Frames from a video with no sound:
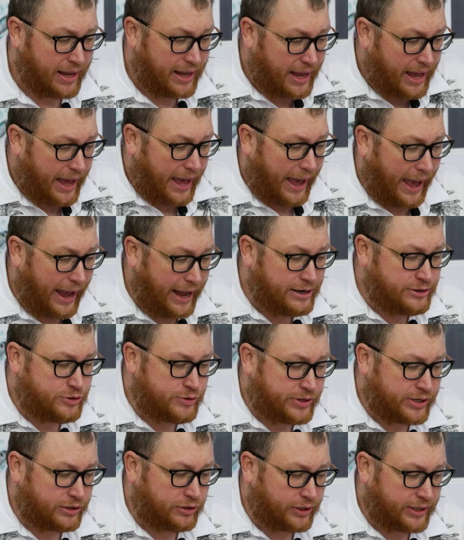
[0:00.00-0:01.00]
And you can
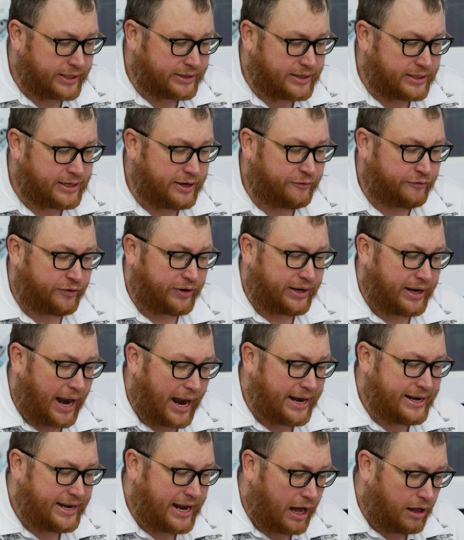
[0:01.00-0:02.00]
look at the different
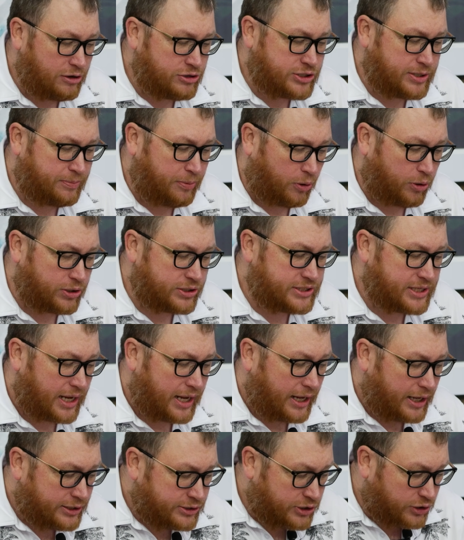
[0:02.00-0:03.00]
ideology boards
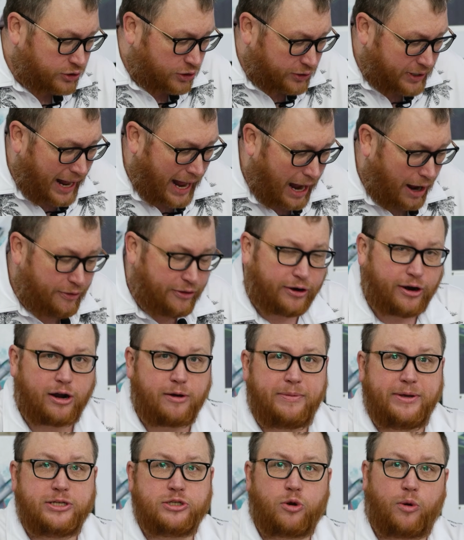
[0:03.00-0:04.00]
to learn how they're going to be
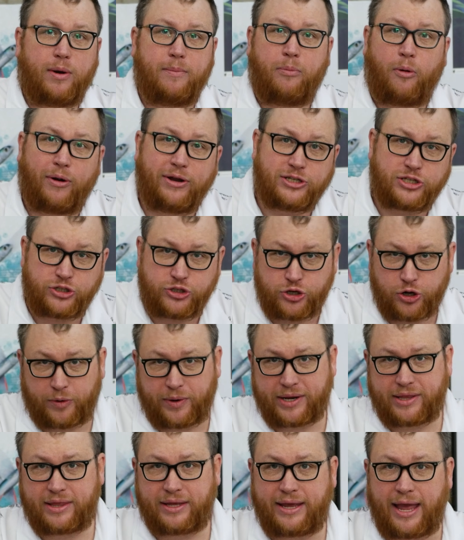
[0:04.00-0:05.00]
scoring points during the
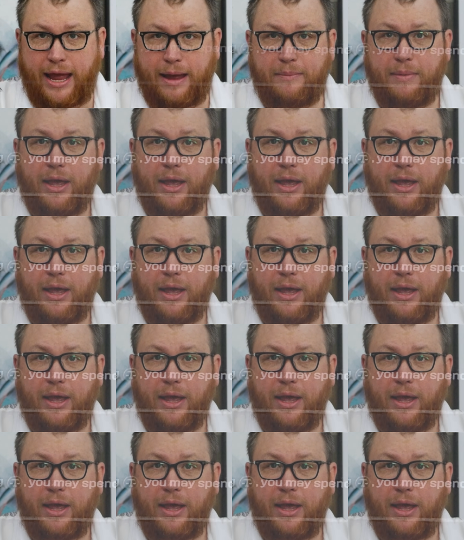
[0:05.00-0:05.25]
game.